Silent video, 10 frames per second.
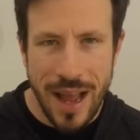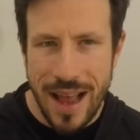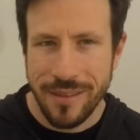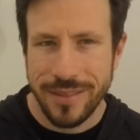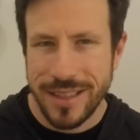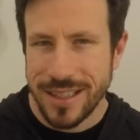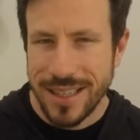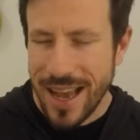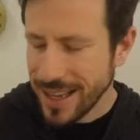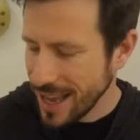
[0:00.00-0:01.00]
and the
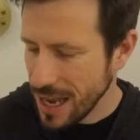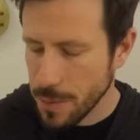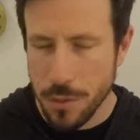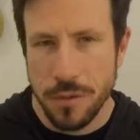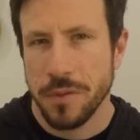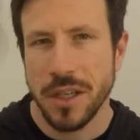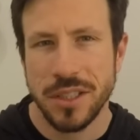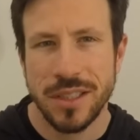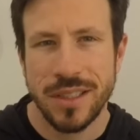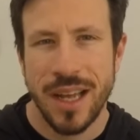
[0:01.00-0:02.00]
attack and move
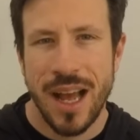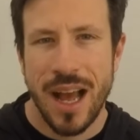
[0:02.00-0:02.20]
functions